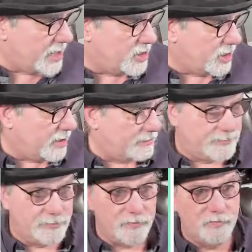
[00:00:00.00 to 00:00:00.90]
chart,
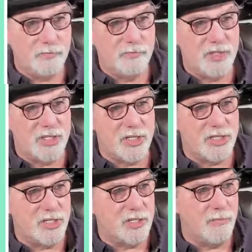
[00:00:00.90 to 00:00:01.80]
just to
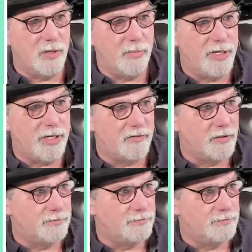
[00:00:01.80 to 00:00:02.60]
see something a little bit different.